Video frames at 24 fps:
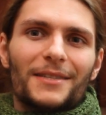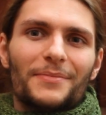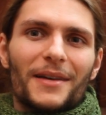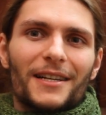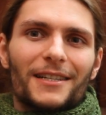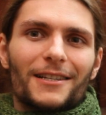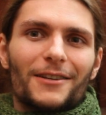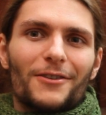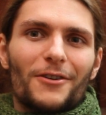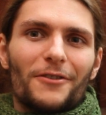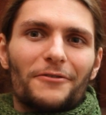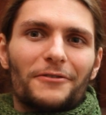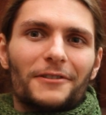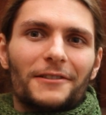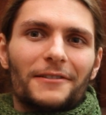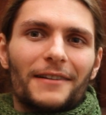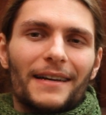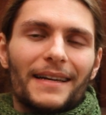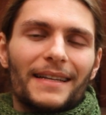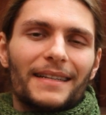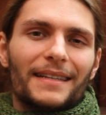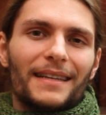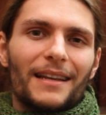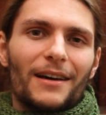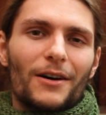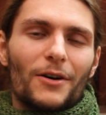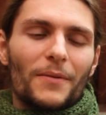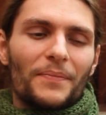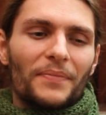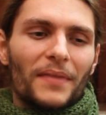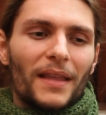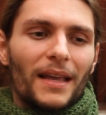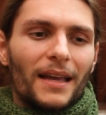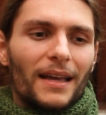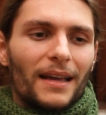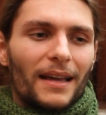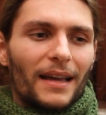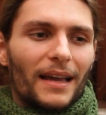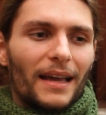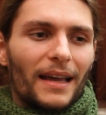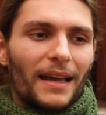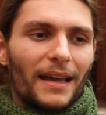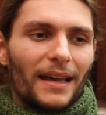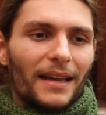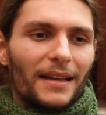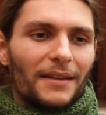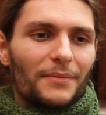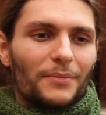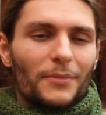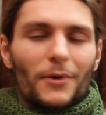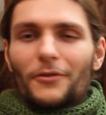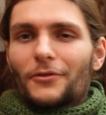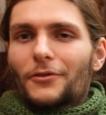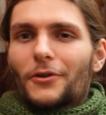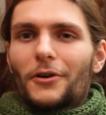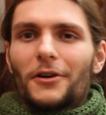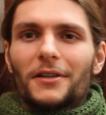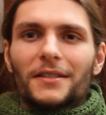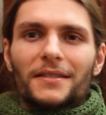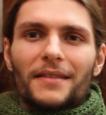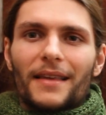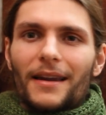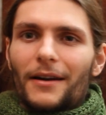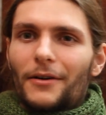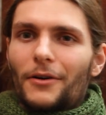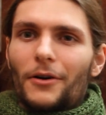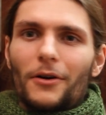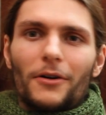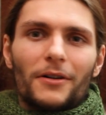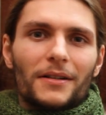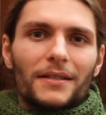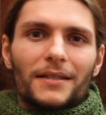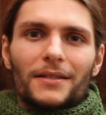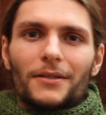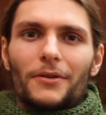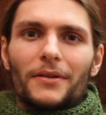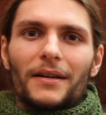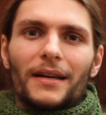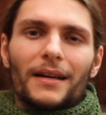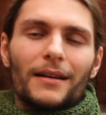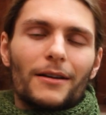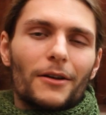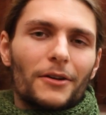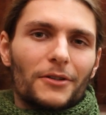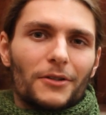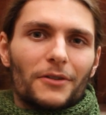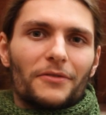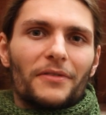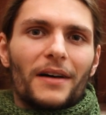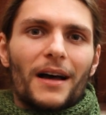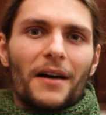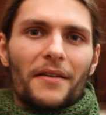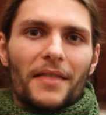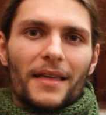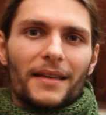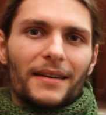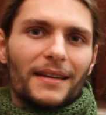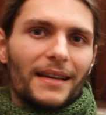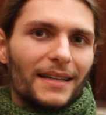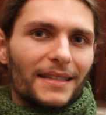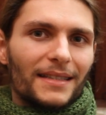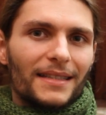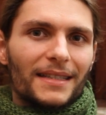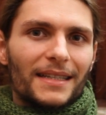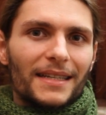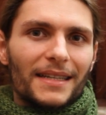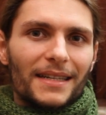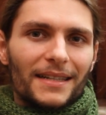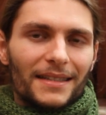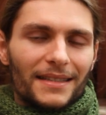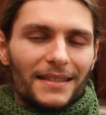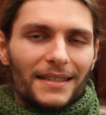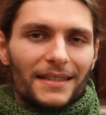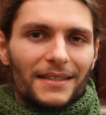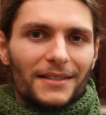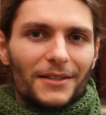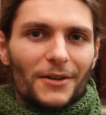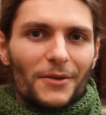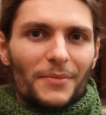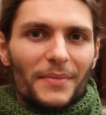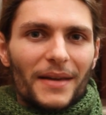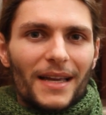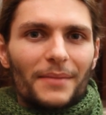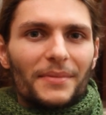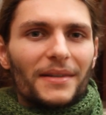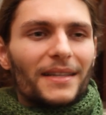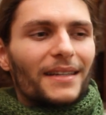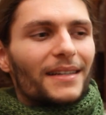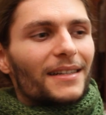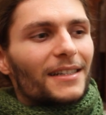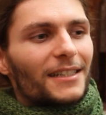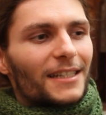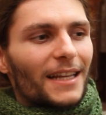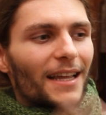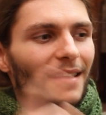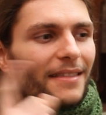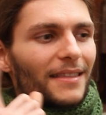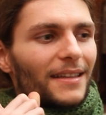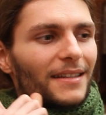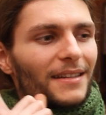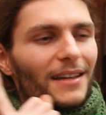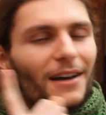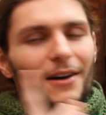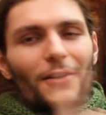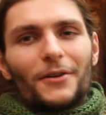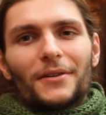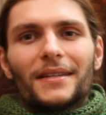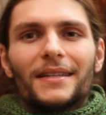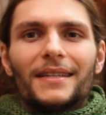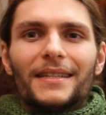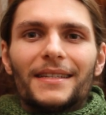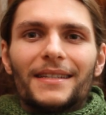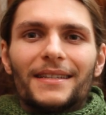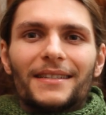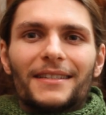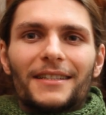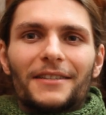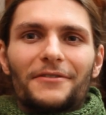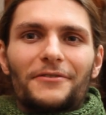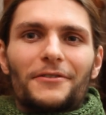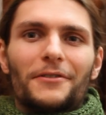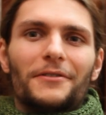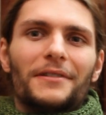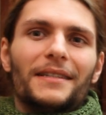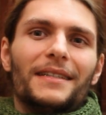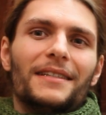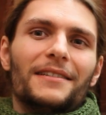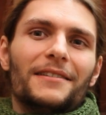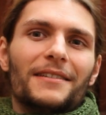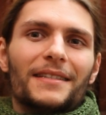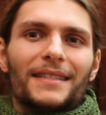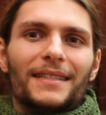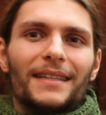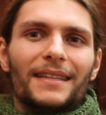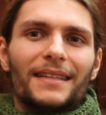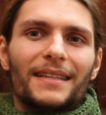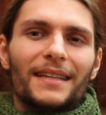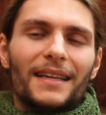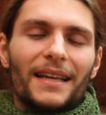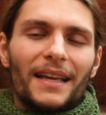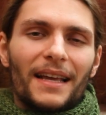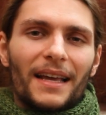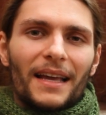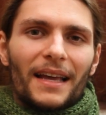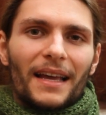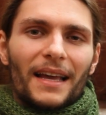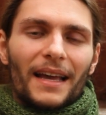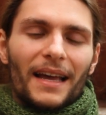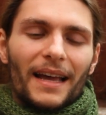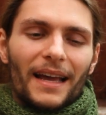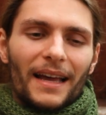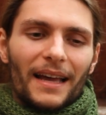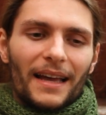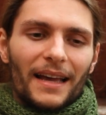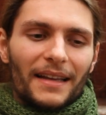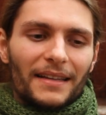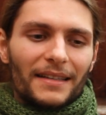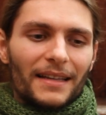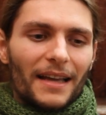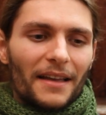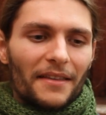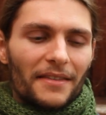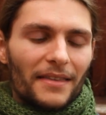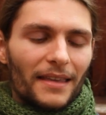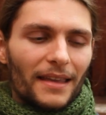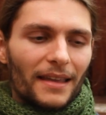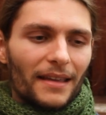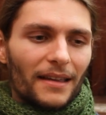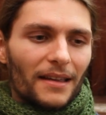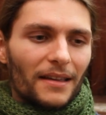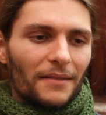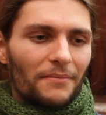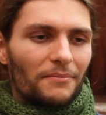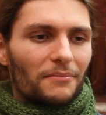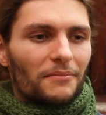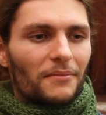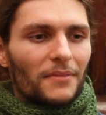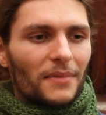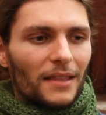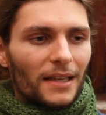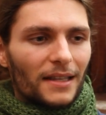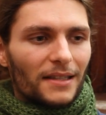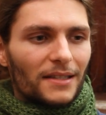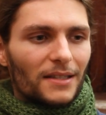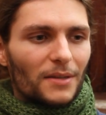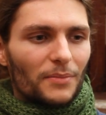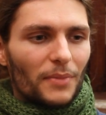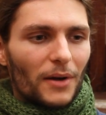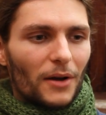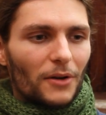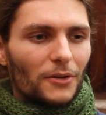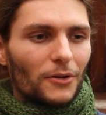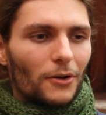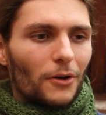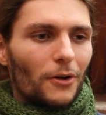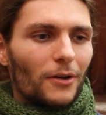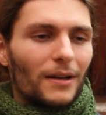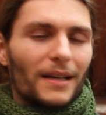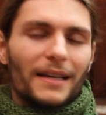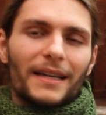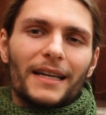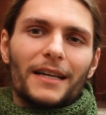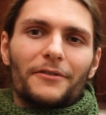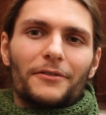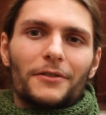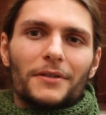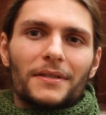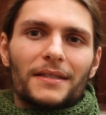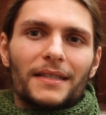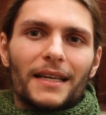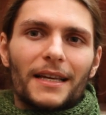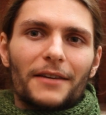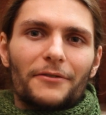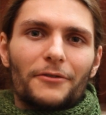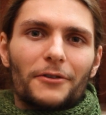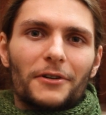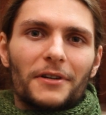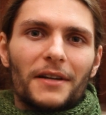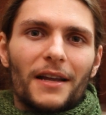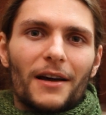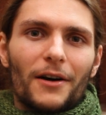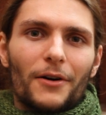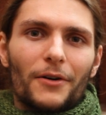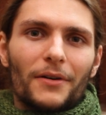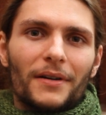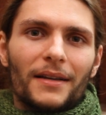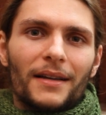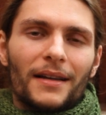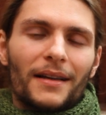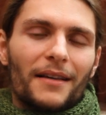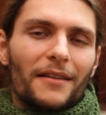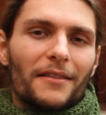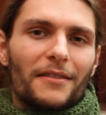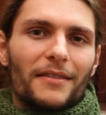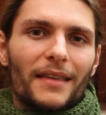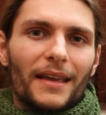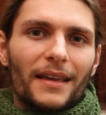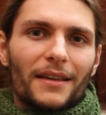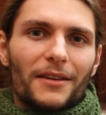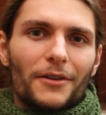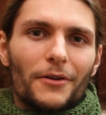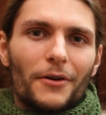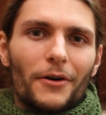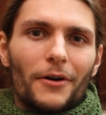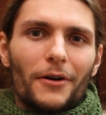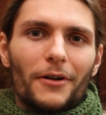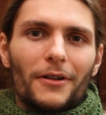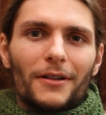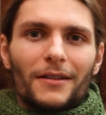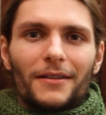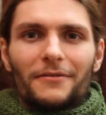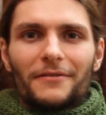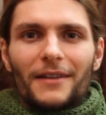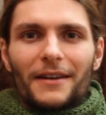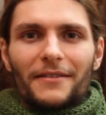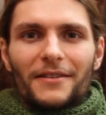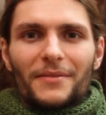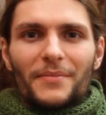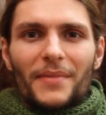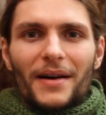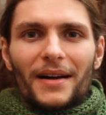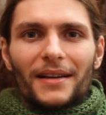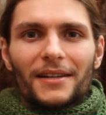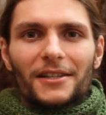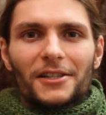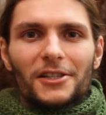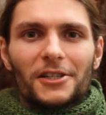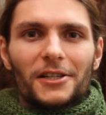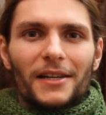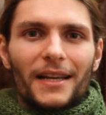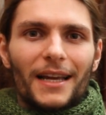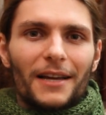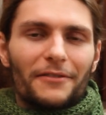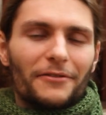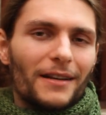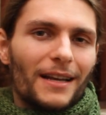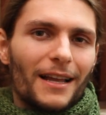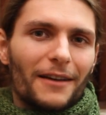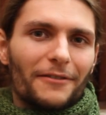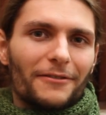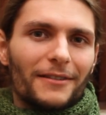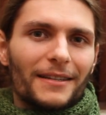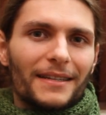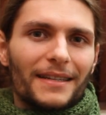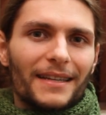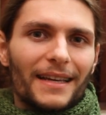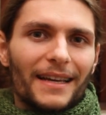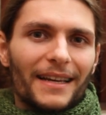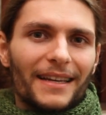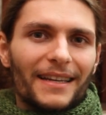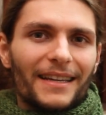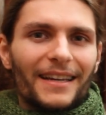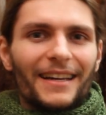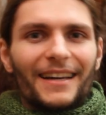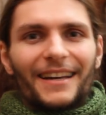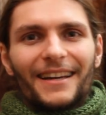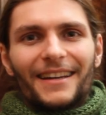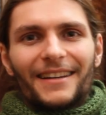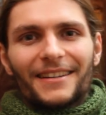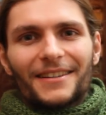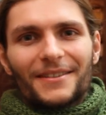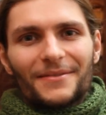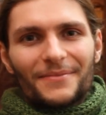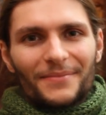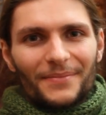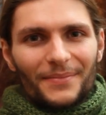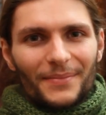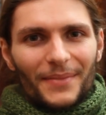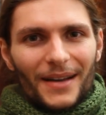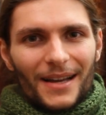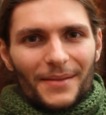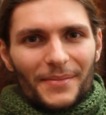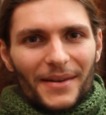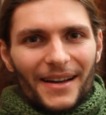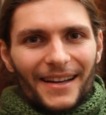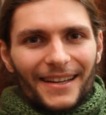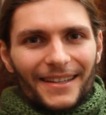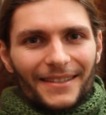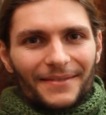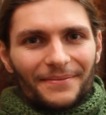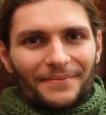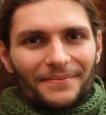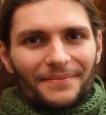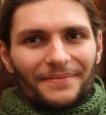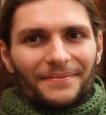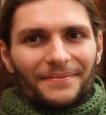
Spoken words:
special offer right now. And of course there are also a lot of other nice tiers. So maybe check that out here if you're interested. And I think that's about all I have to say for now. Thank you all very much. Have a lovely day and bye bye.